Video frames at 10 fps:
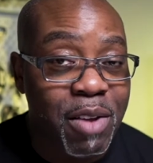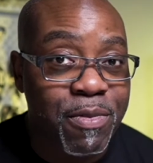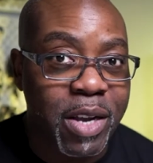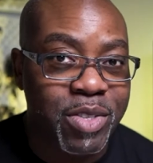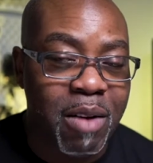
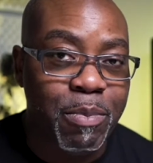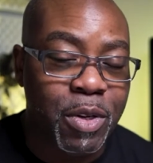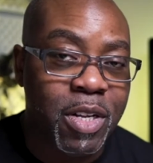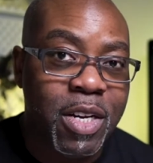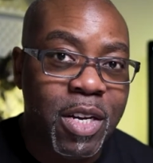for
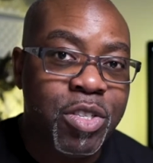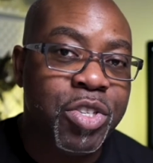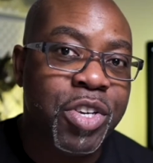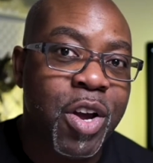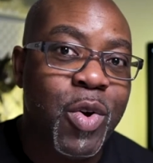example, to
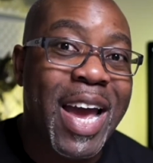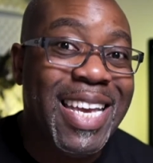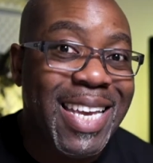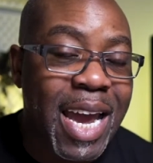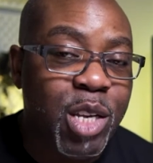show
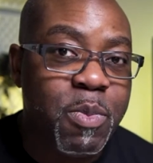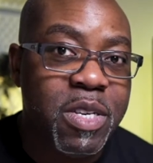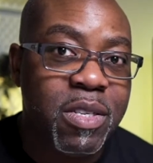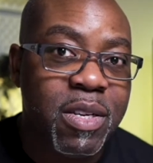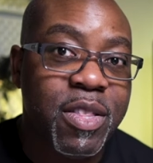
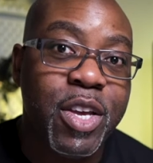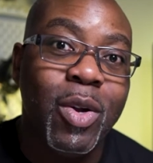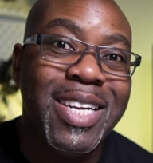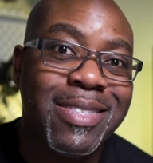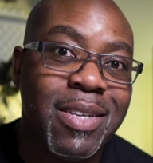engagement, that you're
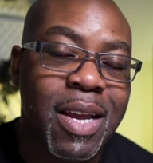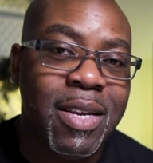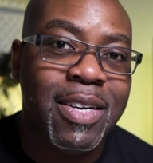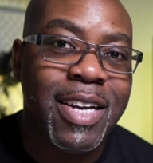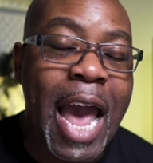listening
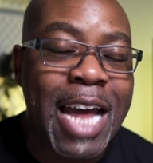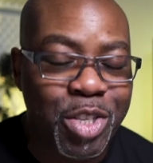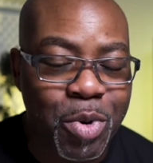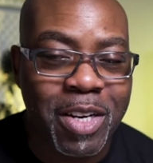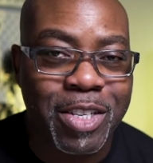and
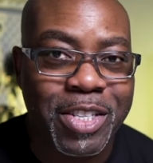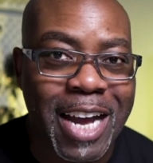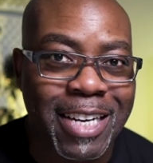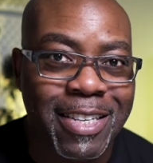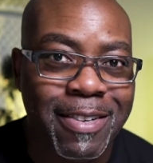you
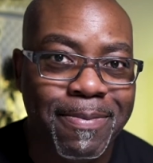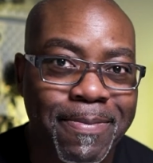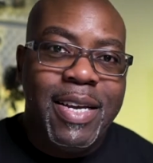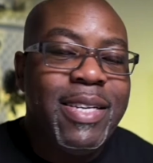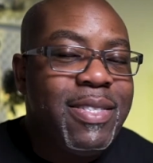understand.
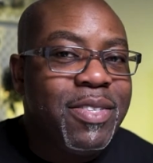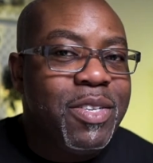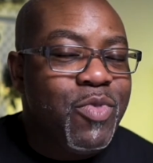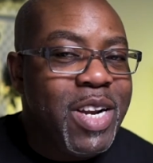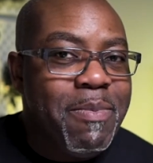It
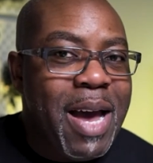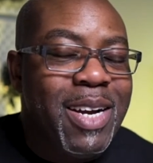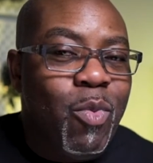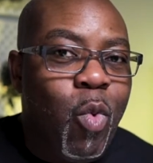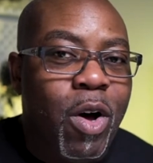doesn't really matter
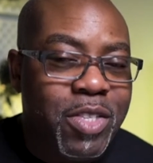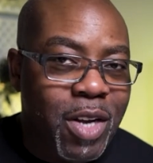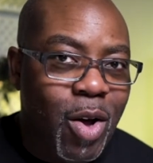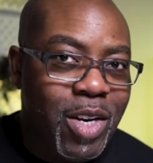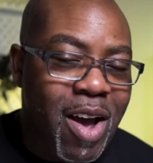what
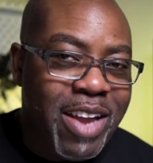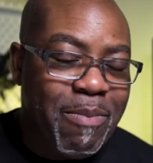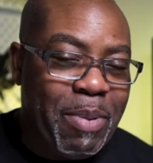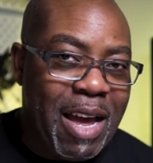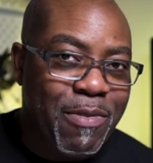online
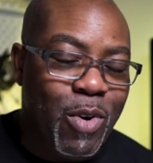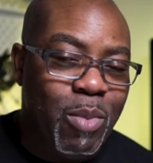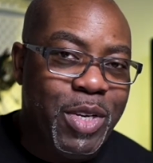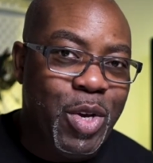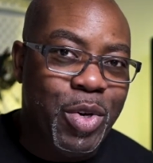
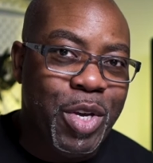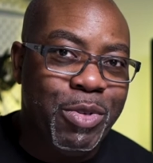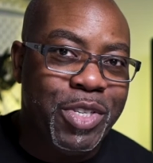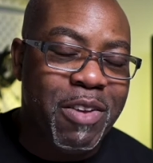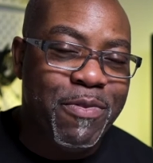platform you're
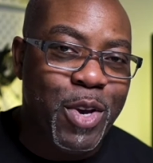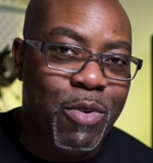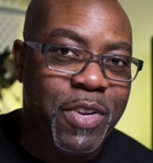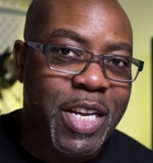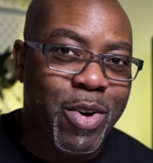using for your
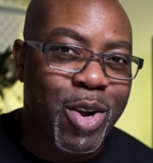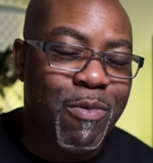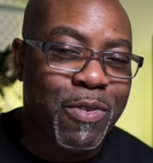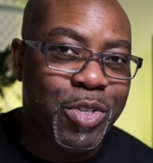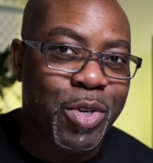video
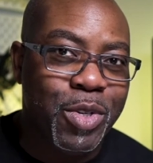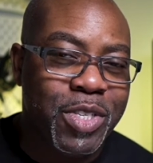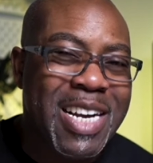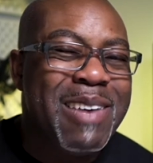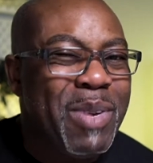conference calls,
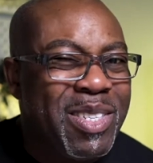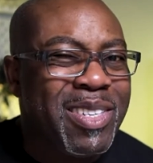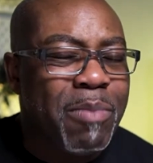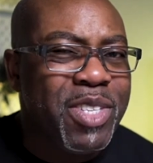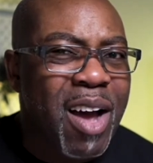but
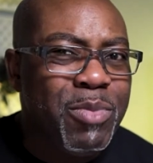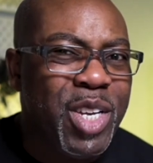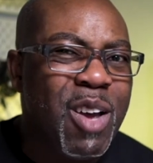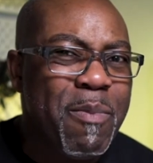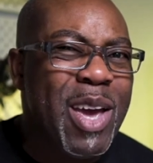sometimes
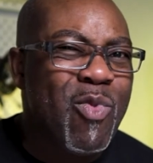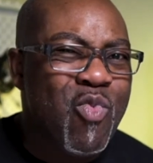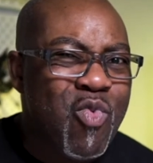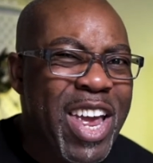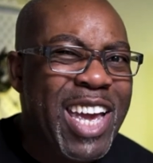it can be a
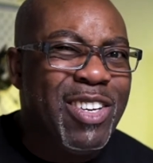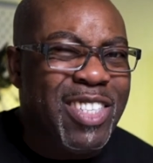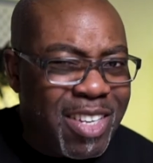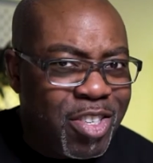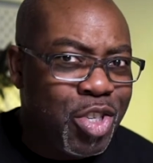real
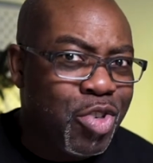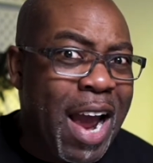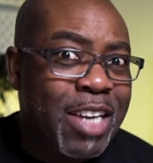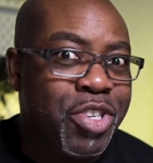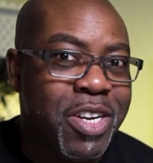
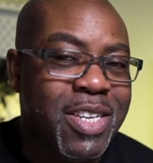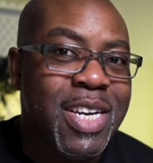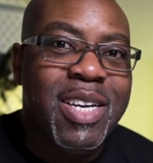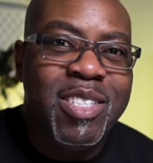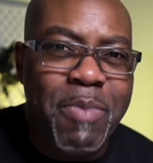distraction
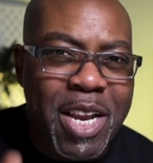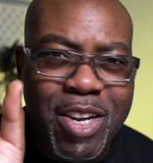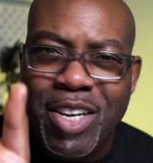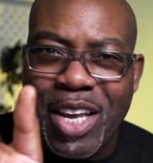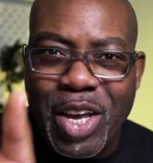to be
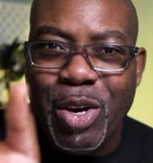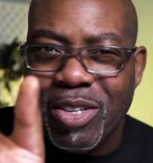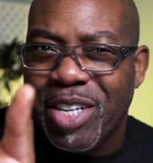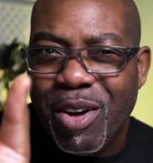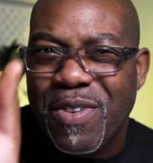looking at
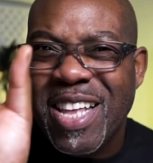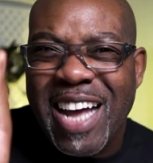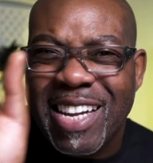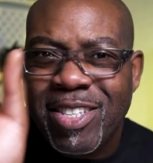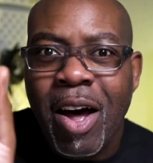yourself in
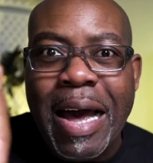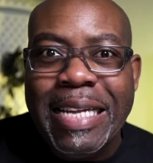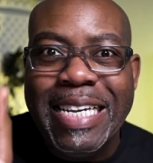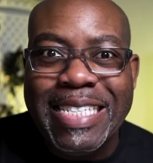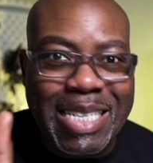that
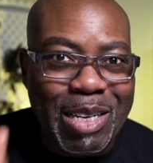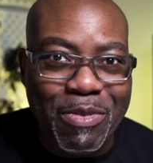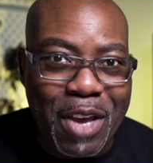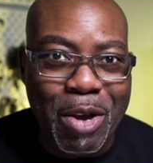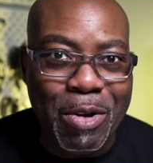tiny little
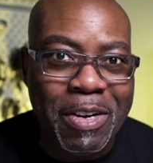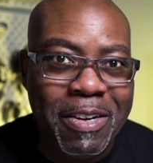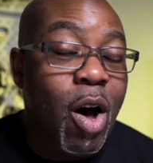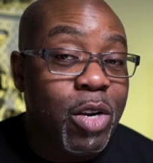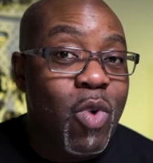view.
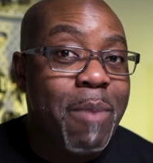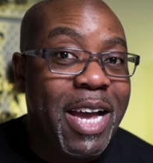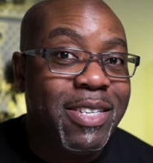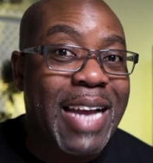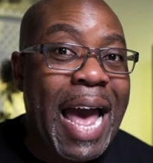On
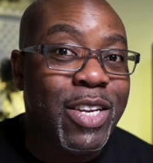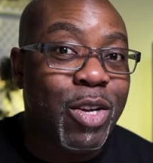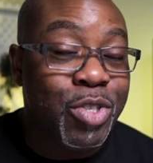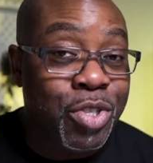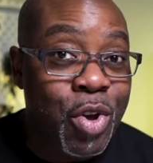Webex and
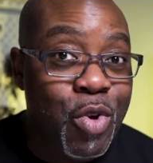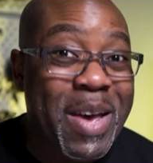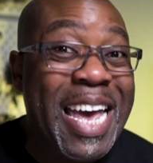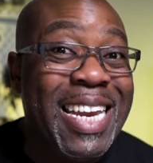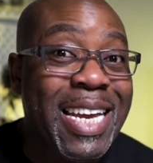on Zoom,
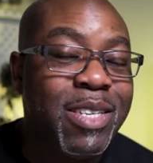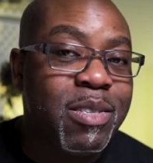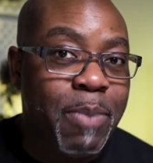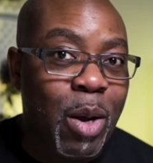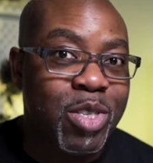it is
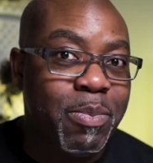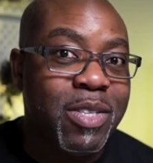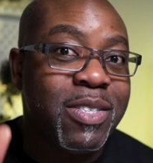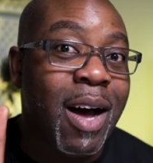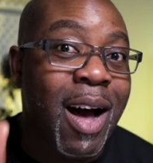possible
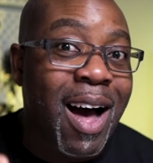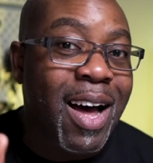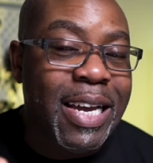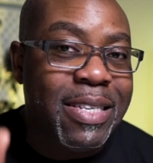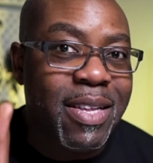to
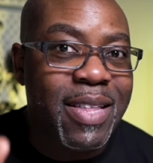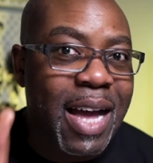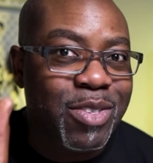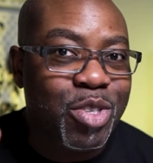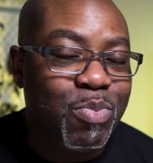hide
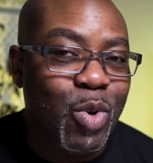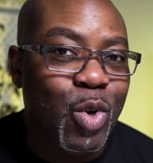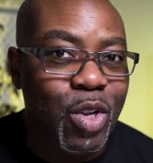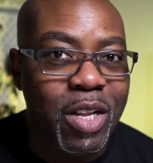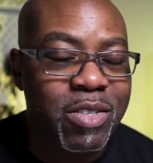that
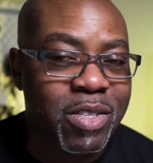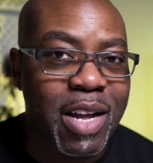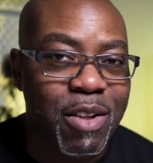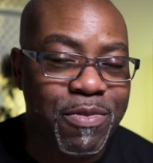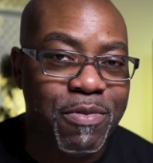small
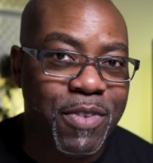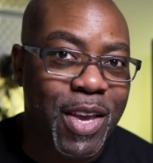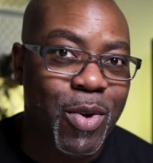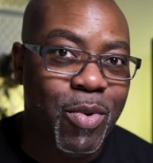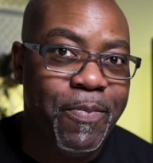self
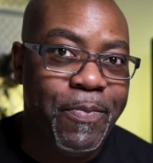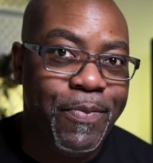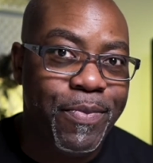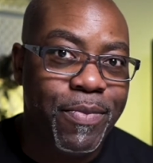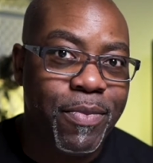view.
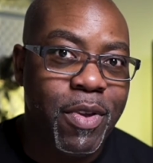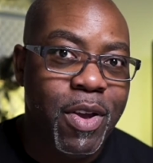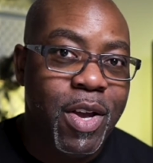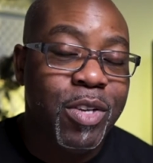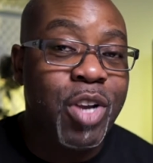
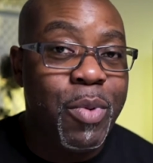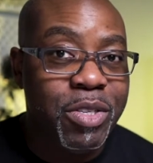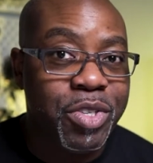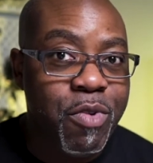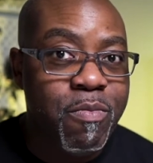So in
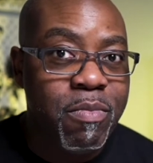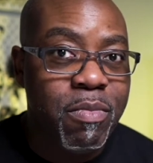Zoom,